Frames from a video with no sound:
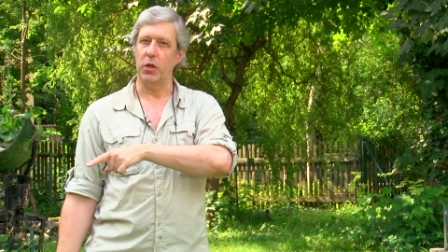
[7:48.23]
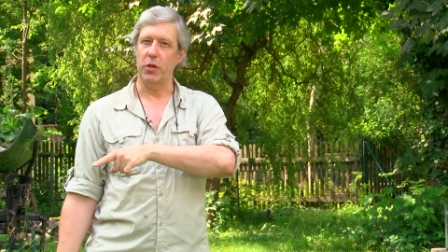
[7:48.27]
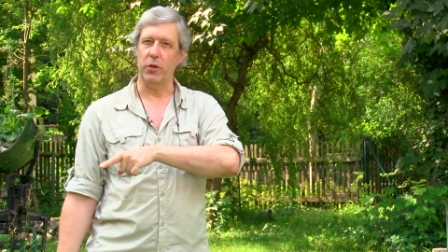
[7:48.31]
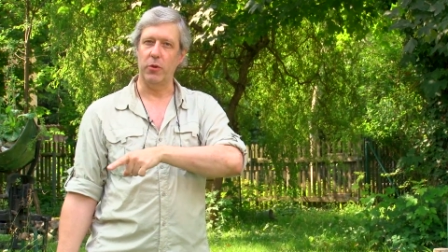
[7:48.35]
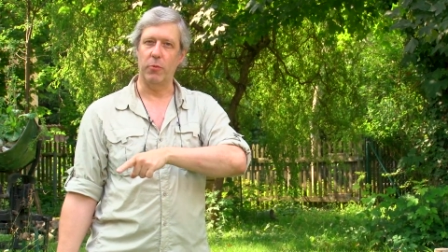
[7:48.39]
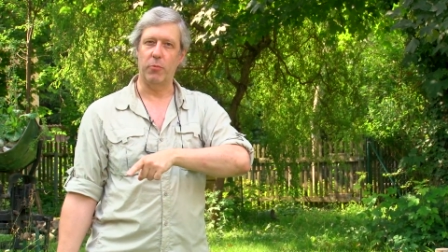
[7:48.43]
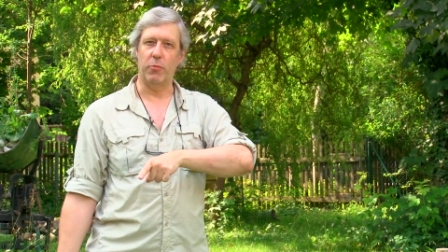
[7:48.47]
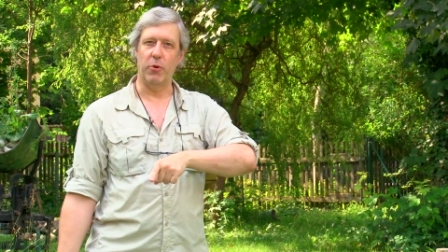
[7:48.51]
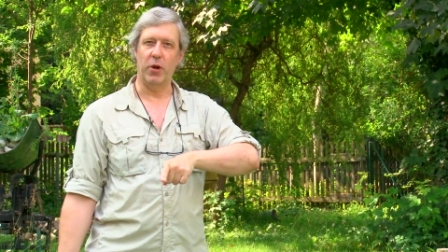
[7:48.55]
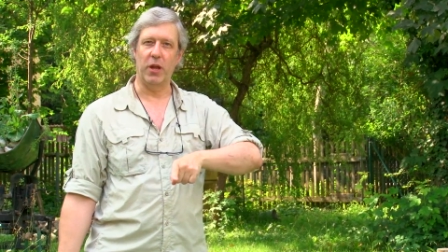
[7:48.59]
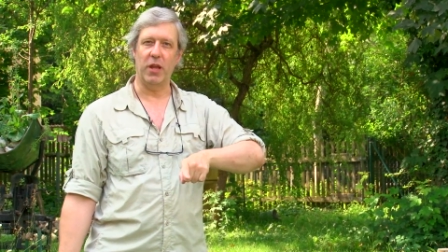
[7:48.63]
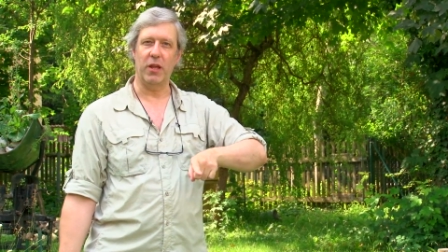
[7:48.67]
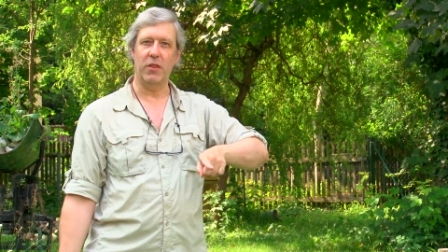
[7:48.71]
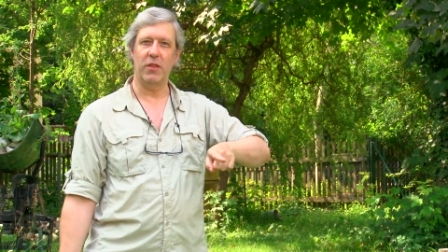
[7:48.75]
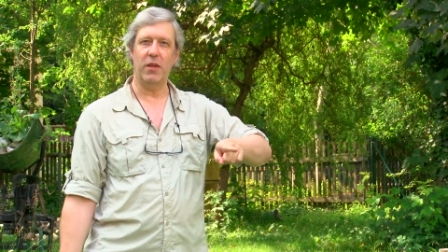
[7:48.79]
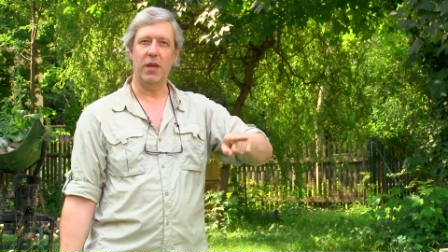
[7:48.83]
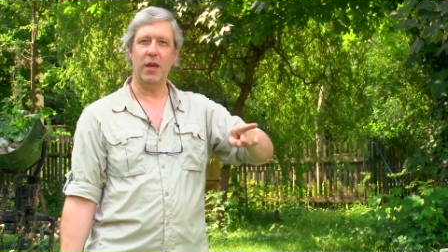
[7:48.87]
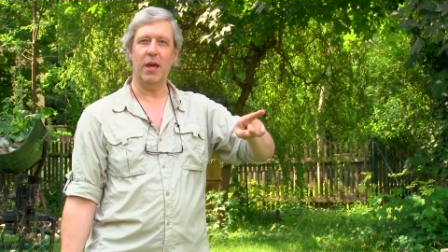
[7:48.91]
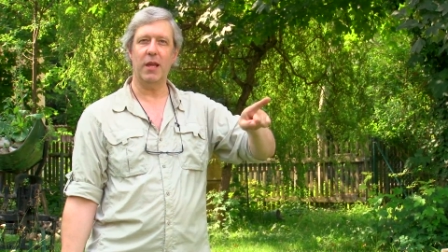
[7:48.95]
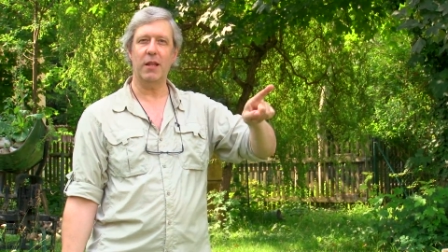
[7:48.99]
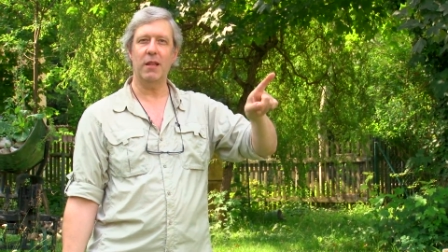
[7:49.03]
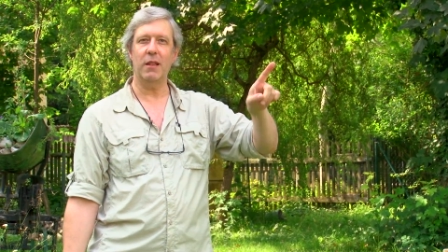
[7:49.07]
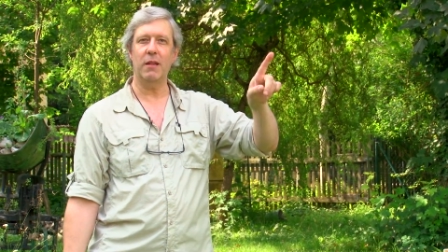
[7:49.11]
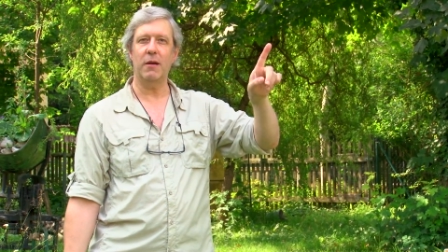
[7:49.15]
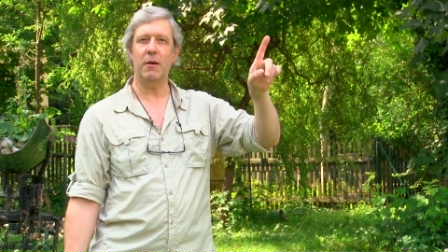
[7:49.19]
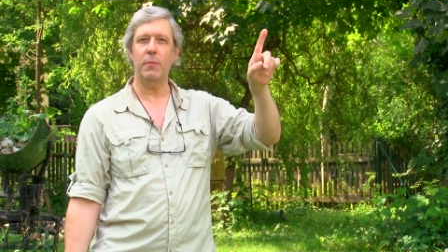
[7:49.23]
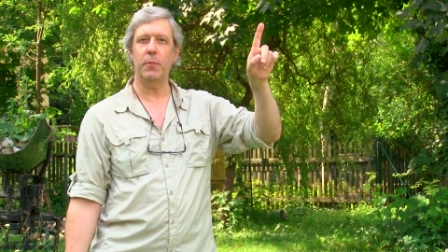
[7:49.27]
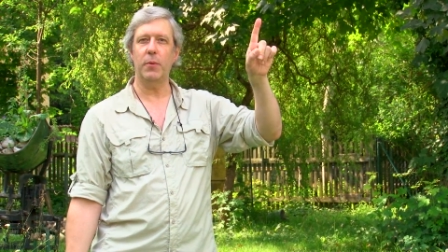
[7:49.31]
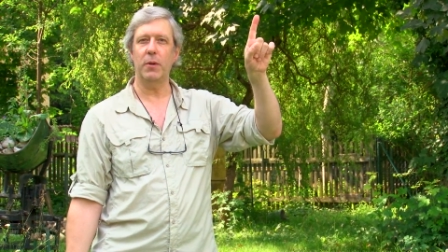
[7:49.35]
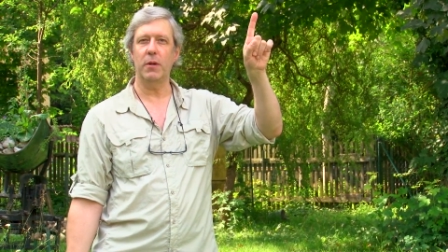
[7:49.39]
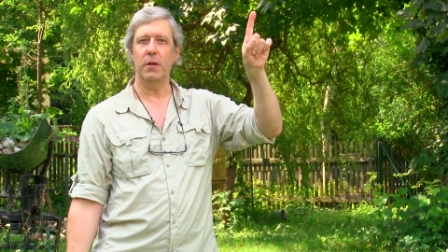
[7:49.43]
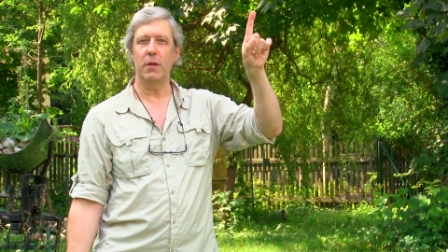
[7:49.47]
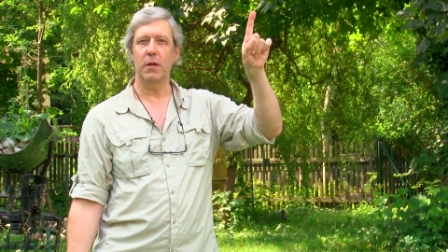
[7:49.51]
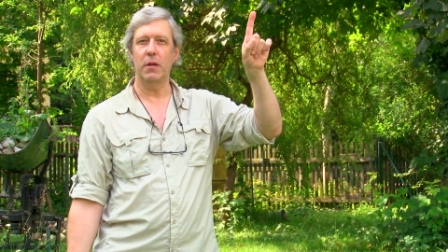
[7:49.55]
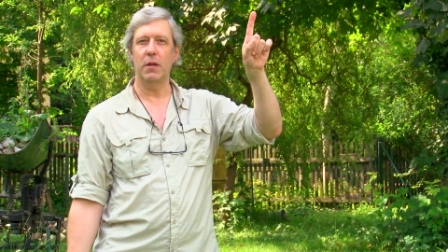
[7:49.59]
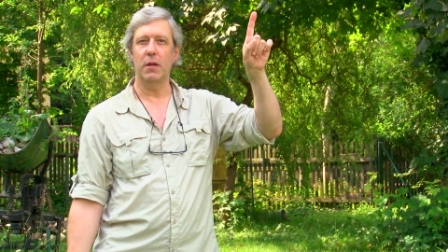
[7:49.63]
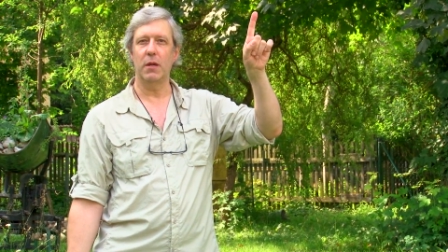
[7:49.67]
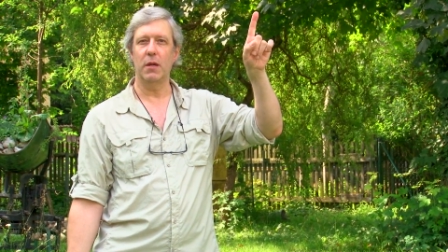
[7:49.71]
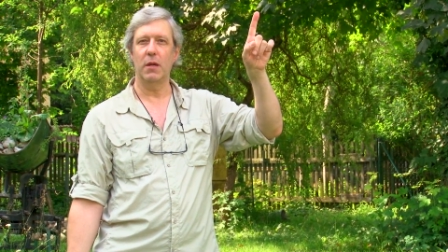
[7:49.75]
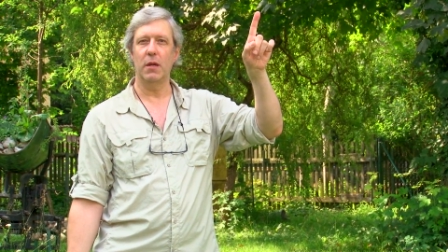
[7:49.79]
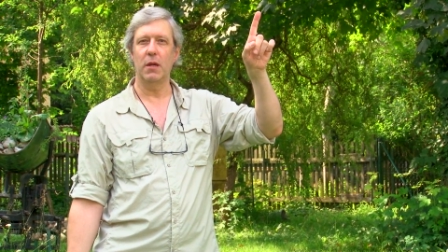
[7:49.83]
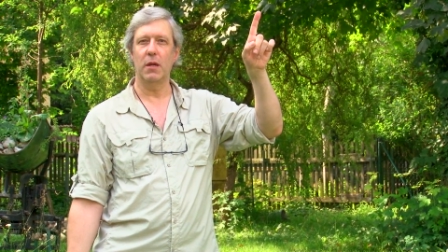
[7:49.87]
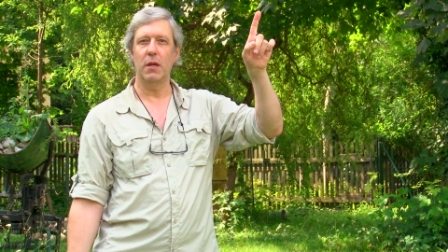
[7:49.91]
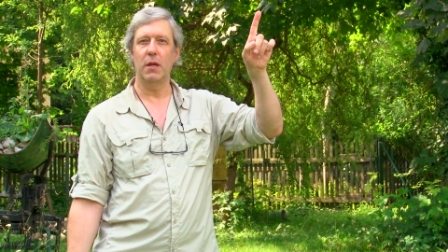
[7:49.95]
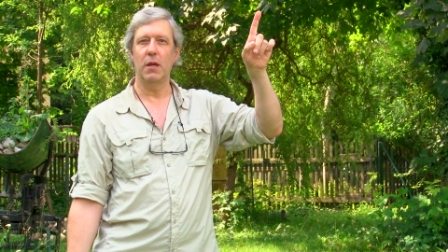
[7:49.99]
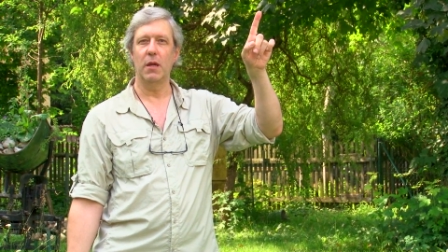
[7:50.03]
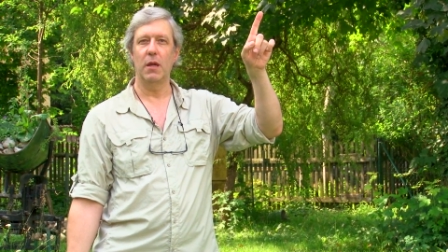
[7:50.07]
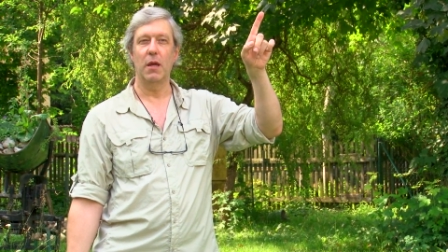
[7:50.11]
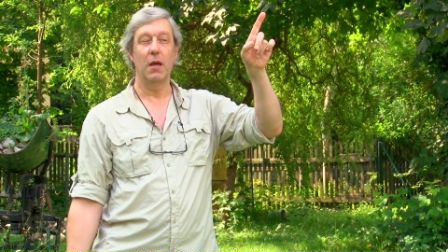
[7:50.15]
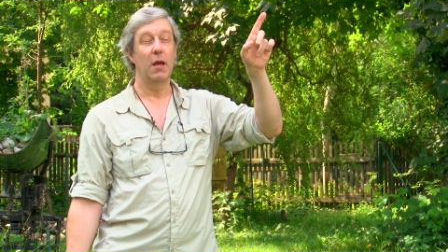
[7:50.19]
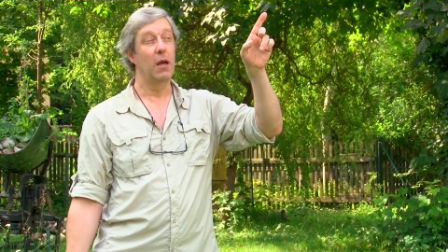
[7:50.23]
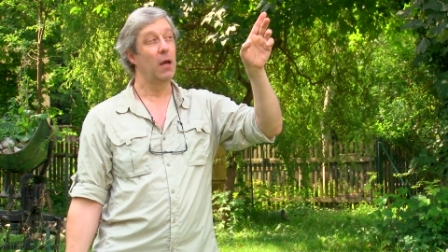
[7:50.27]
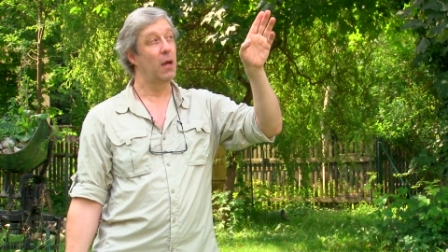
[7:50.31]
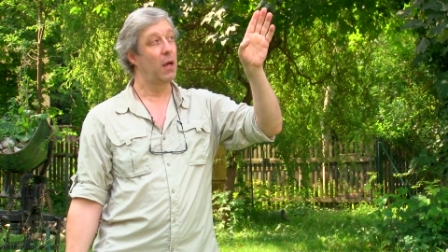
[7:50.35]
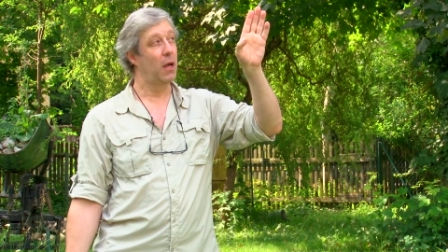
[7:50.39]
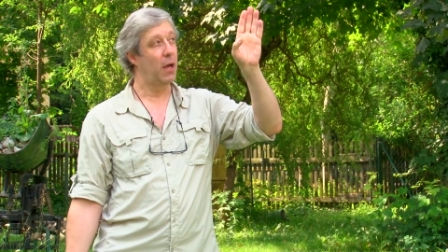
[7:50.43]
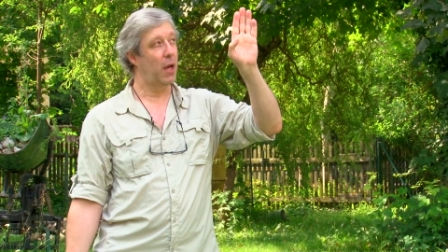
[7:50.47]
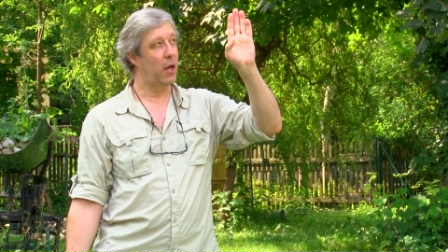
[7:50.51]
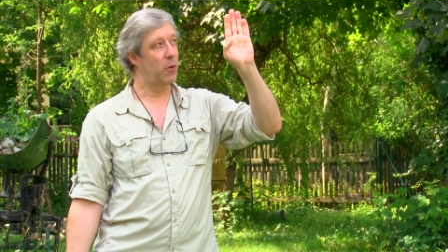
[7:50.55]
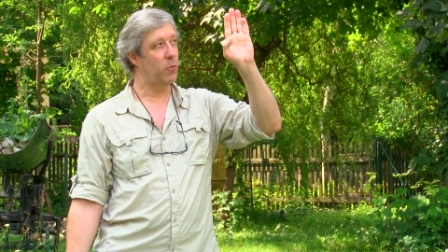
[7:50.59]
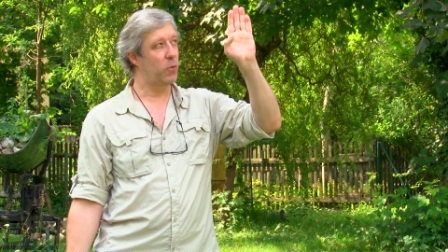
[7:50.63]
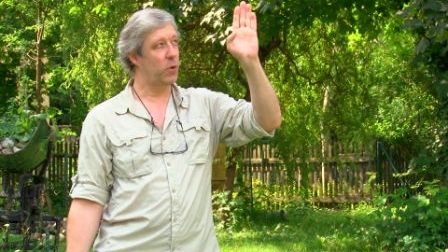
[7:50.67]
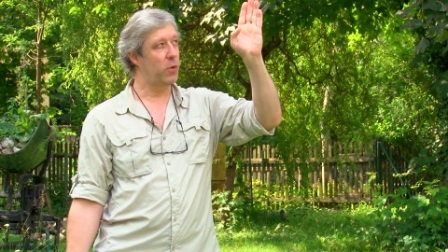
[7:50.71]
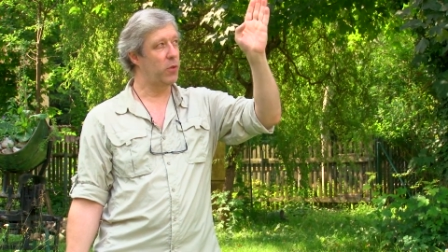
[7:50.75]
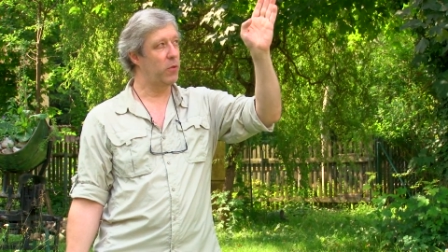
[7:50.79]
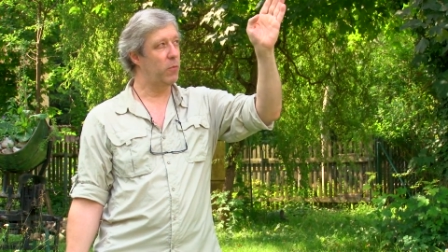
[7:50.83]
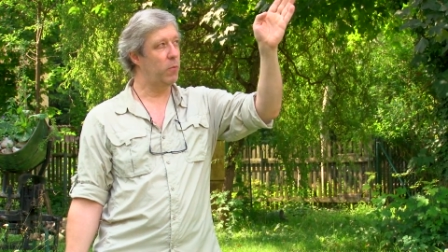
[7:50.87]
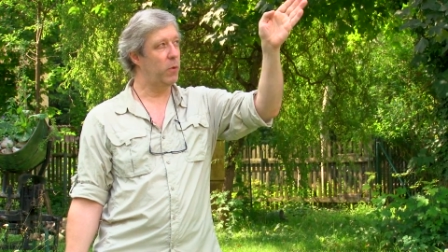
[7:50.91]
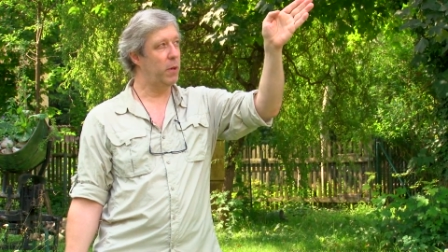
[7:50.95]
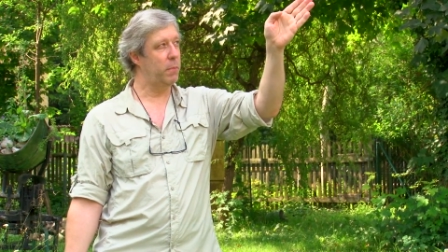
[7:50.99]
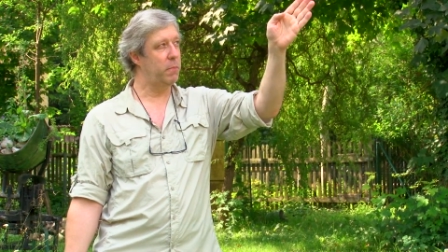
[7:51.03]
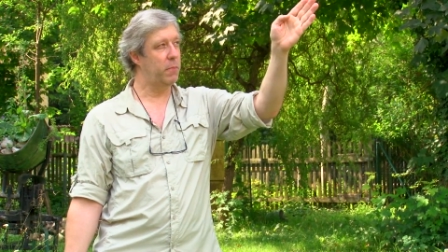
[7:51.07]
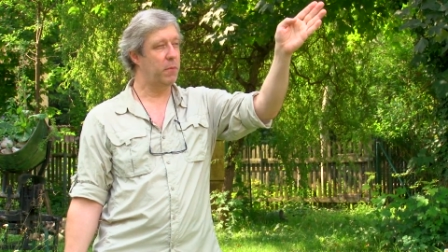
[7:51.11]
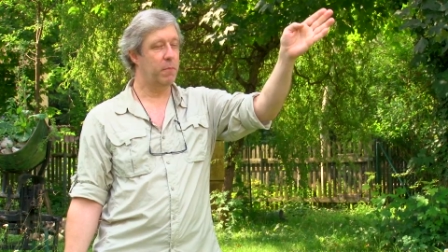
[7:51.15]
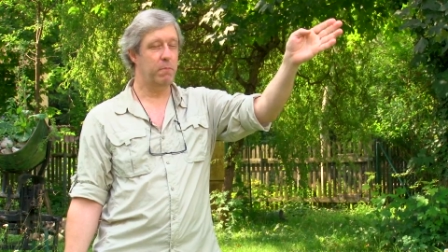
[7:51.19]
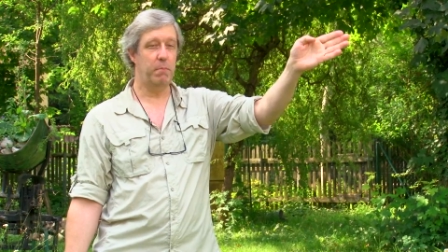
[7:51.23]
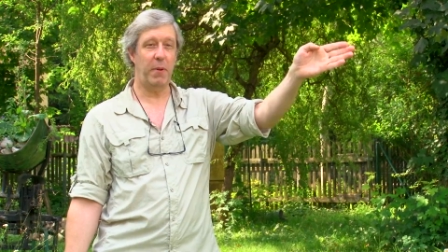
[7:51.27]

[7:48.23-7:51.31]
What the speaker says: You bring the handle up, and when the whip